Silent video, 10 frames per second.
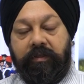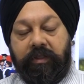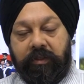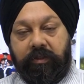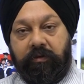
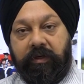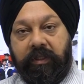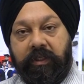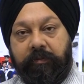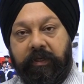just during
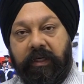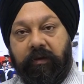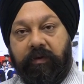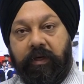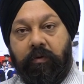this
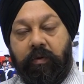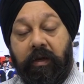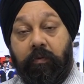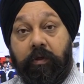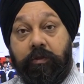particular video, what I
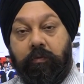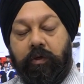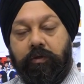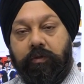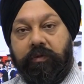also
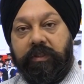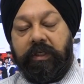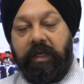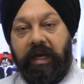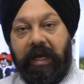want to do
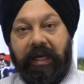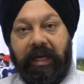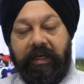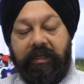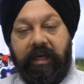is
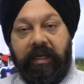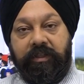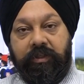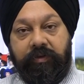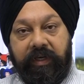highlight and
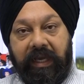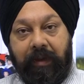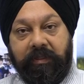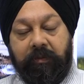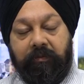just
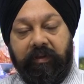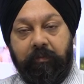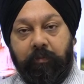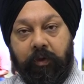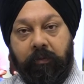recap some of the
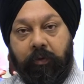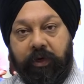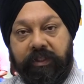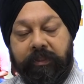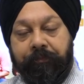important
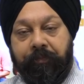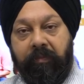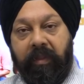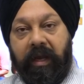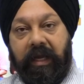
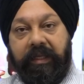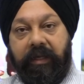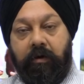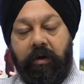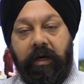points. I
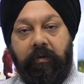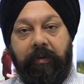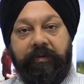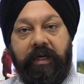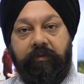think on our
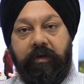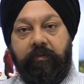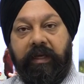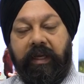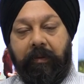website, when you
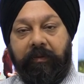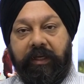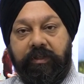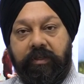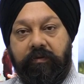make an
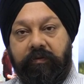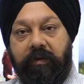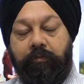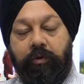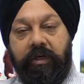application, we
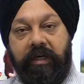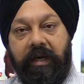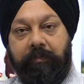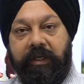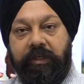have put in an
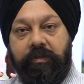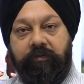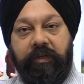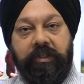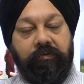application
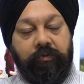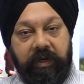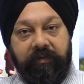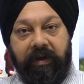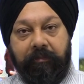fees of
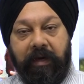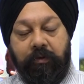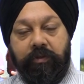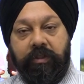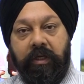
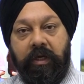£25,